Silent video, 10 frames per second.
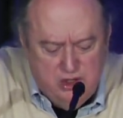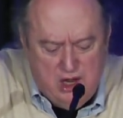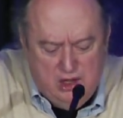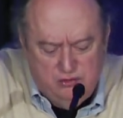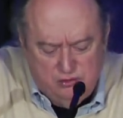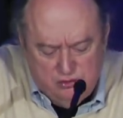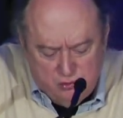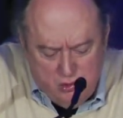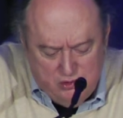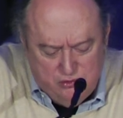It asks
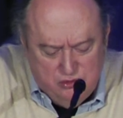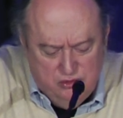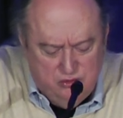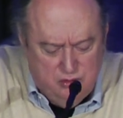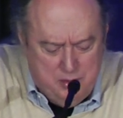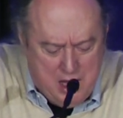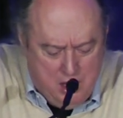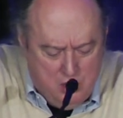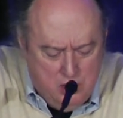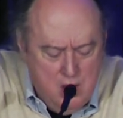questions
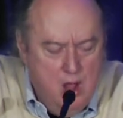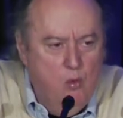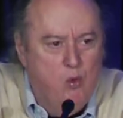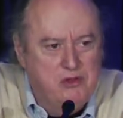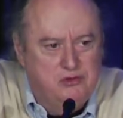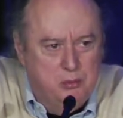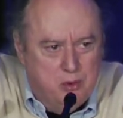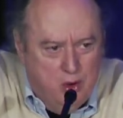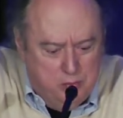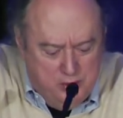about what's
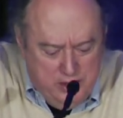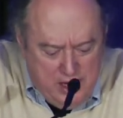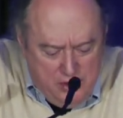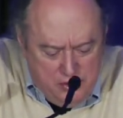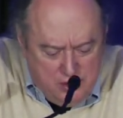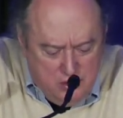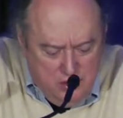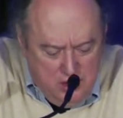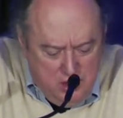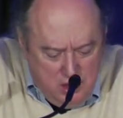appropriate
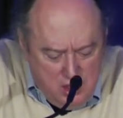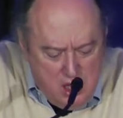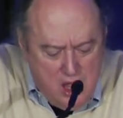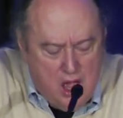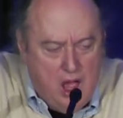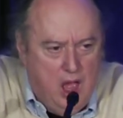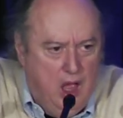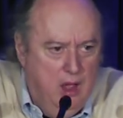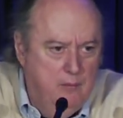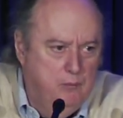ethically,
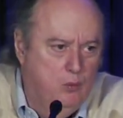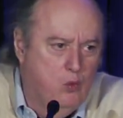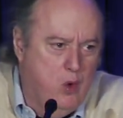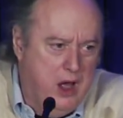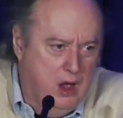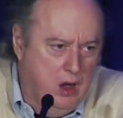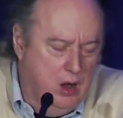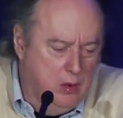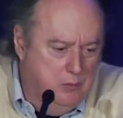um, where